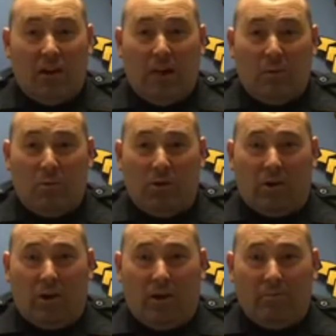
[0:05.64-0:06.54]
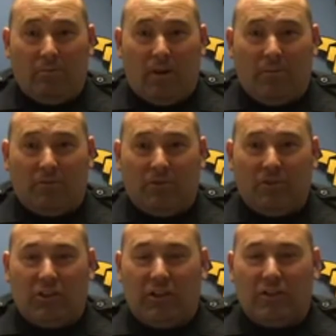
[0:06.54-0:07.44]
I'm your Motor Cop, Officer
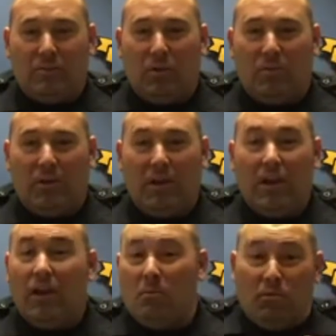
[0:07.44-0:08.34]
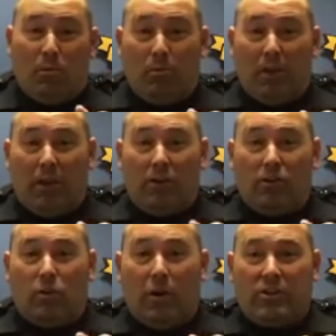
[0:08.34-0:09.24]
Shane Spielman. Before we get into
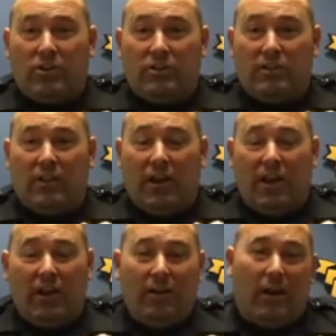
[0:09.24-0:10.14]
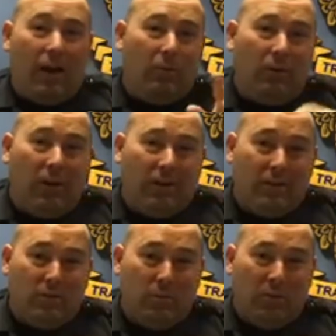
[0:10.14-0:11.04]
your questions today, I would like to
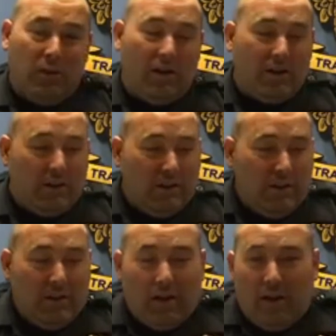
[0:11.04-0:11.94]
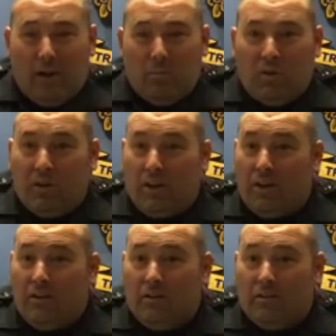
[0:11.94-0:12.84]
do a plug. I am
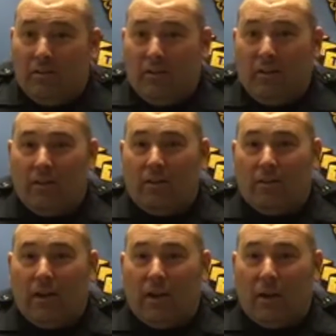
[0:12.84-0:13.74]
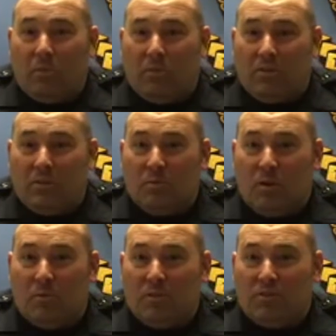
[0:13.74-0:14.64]
plugging the Anaheim Police
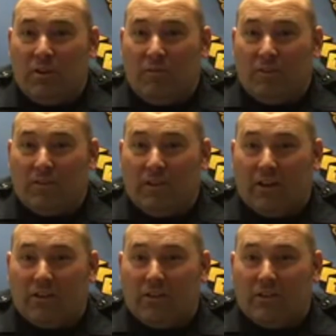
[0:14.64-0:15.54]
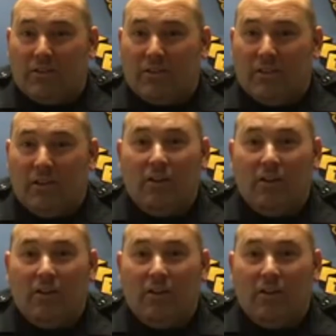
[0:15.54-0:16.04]
Department's traffic section's